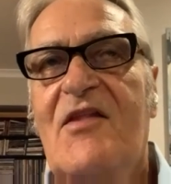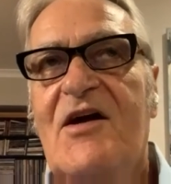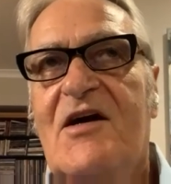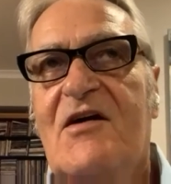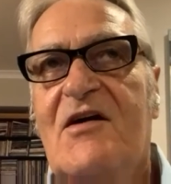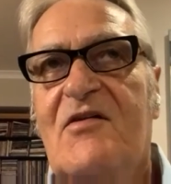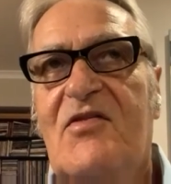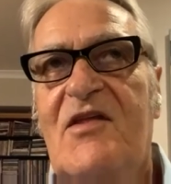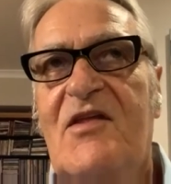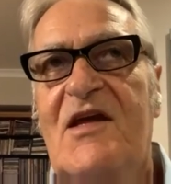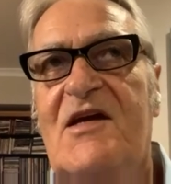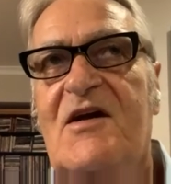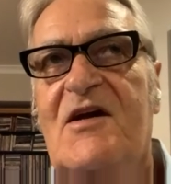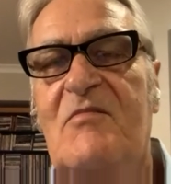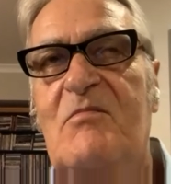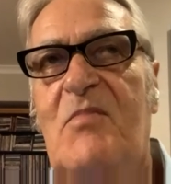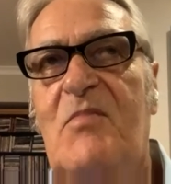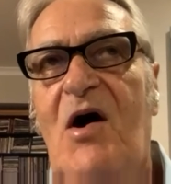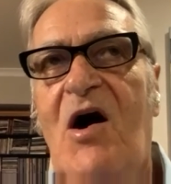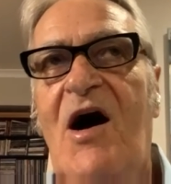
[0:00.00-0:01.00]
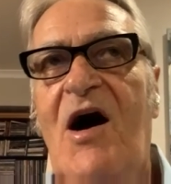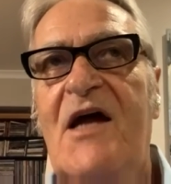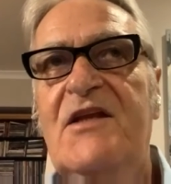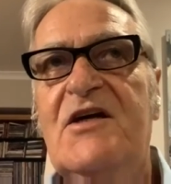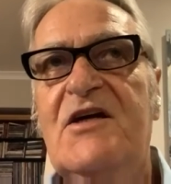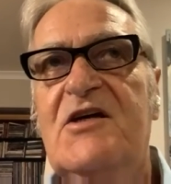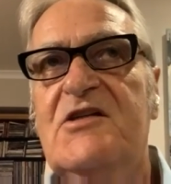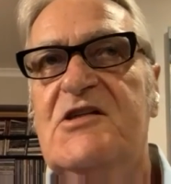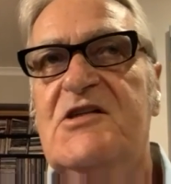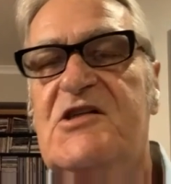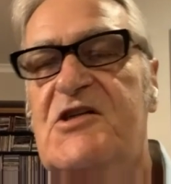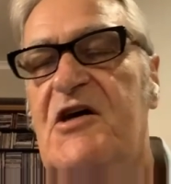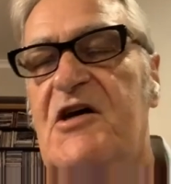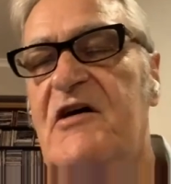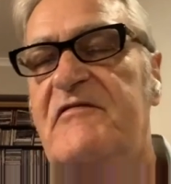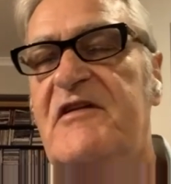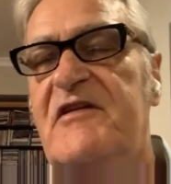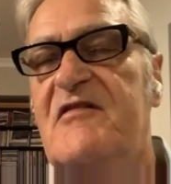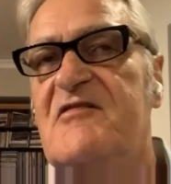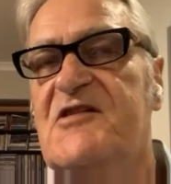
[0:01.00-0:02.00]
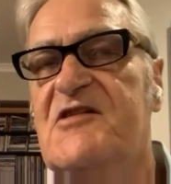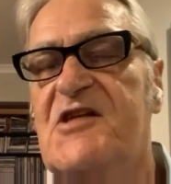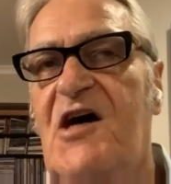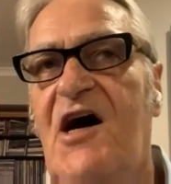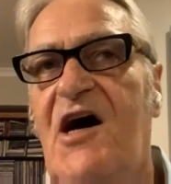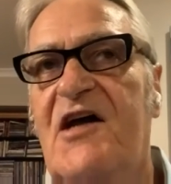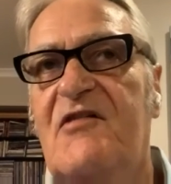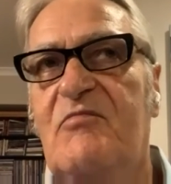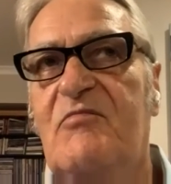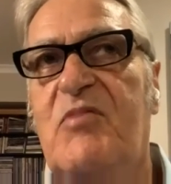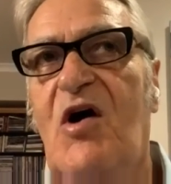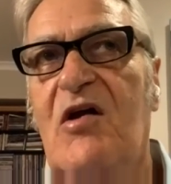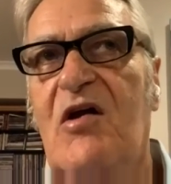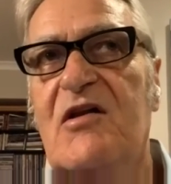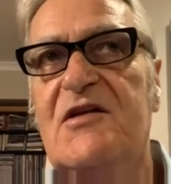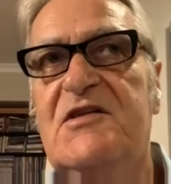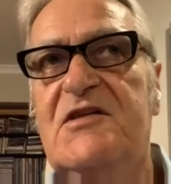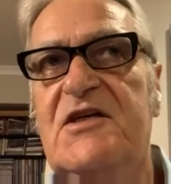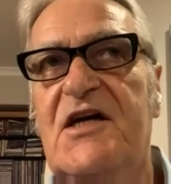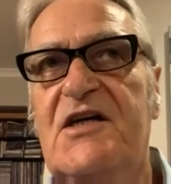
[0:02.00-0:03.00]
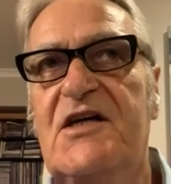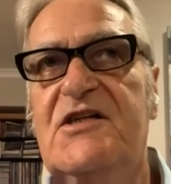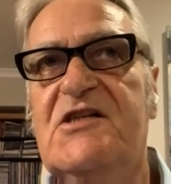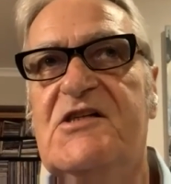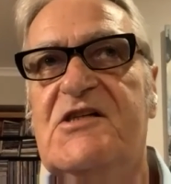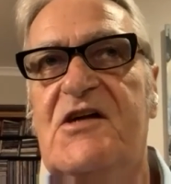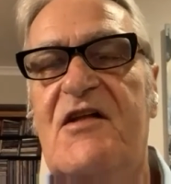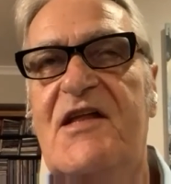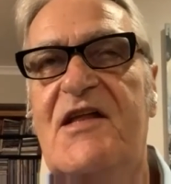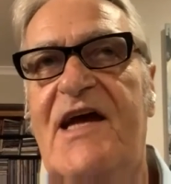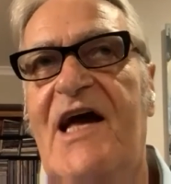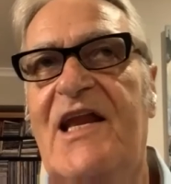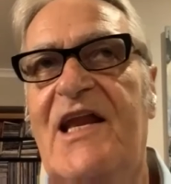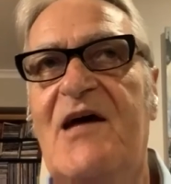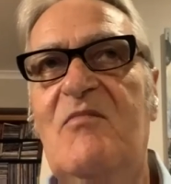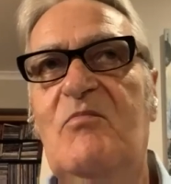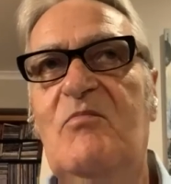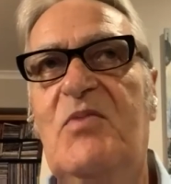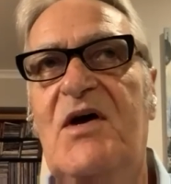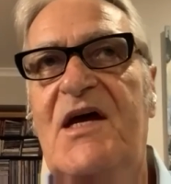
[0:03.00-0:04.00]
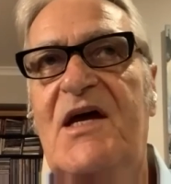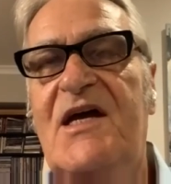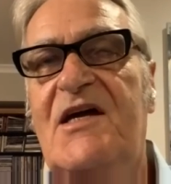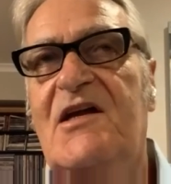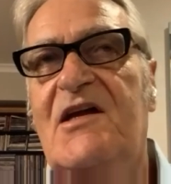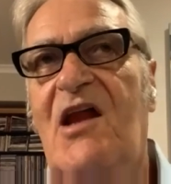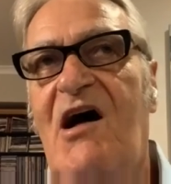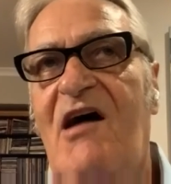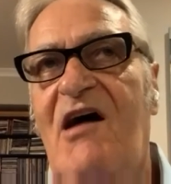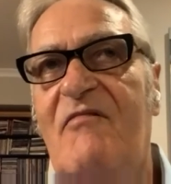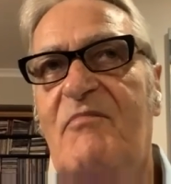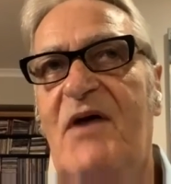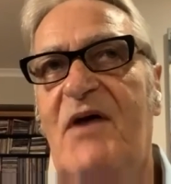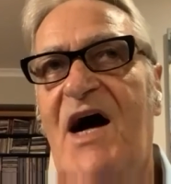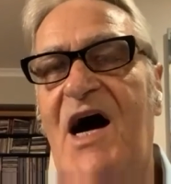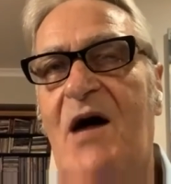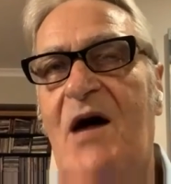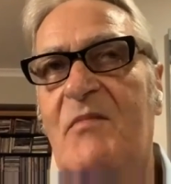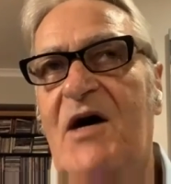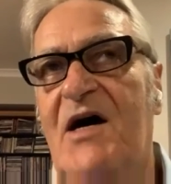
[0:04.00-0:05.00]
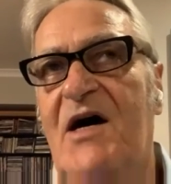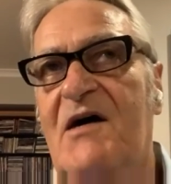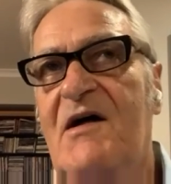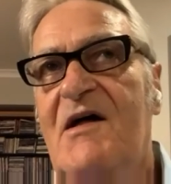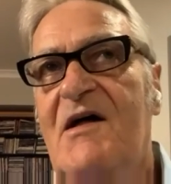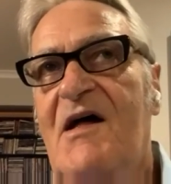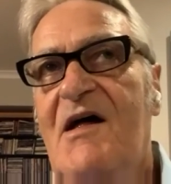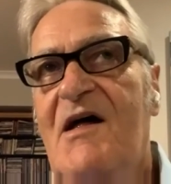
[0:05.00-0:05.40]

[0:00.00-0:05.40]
the the combined conservative side of politics, so the LNP, Clive Palmer,